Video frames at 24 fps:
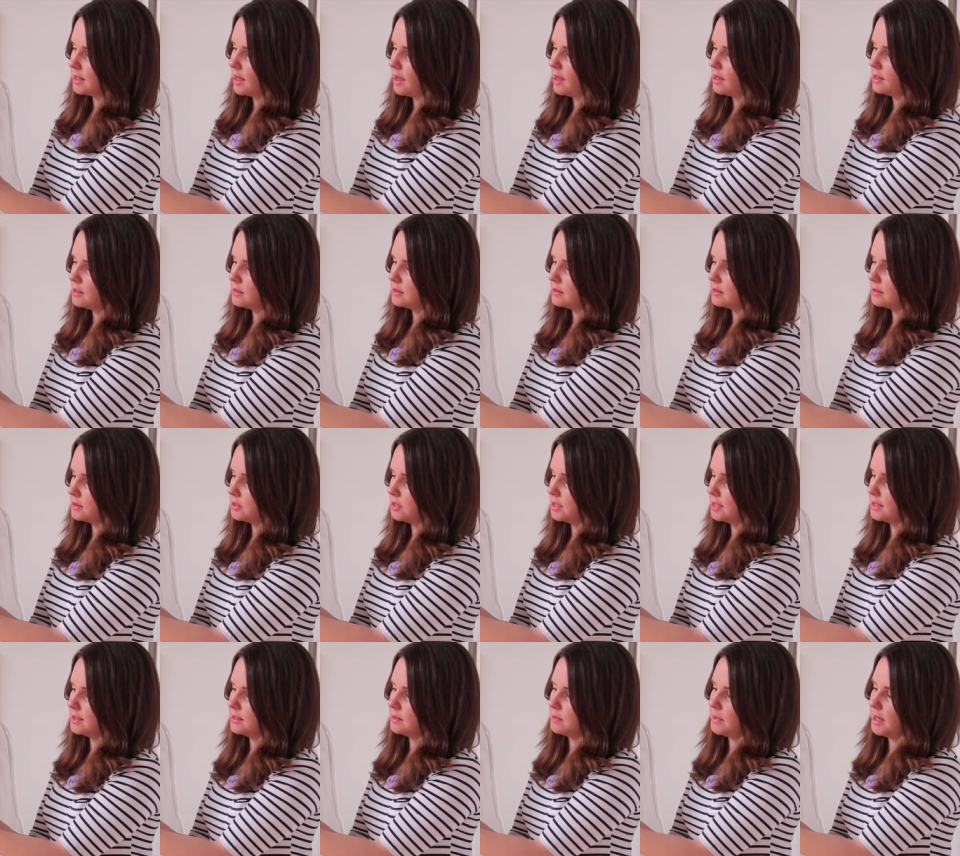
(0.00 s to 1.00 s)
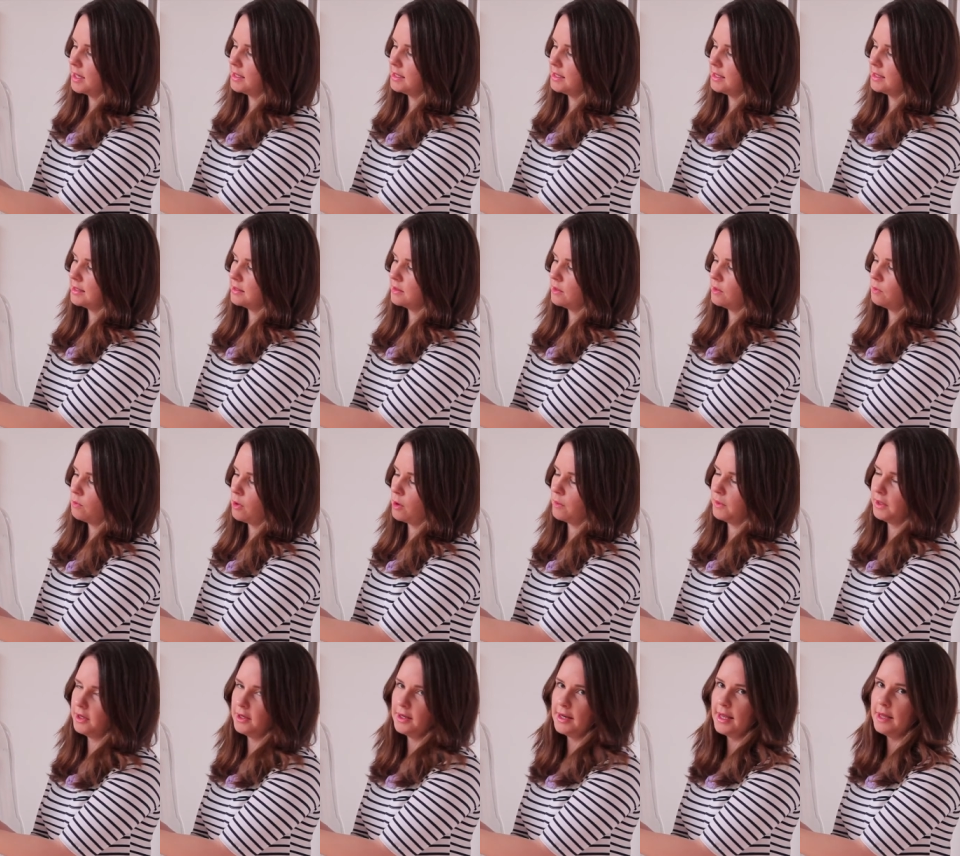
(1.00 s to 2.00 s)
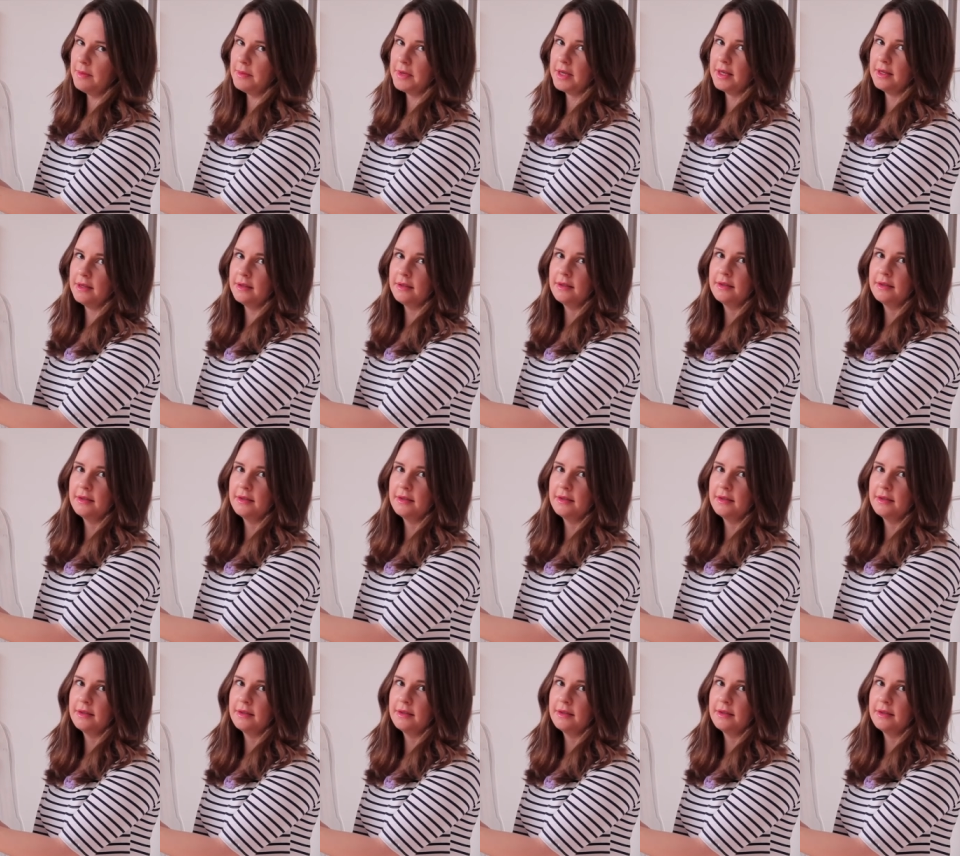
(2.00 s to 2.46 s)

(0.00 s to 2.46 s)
and just some ideas on what we could name it.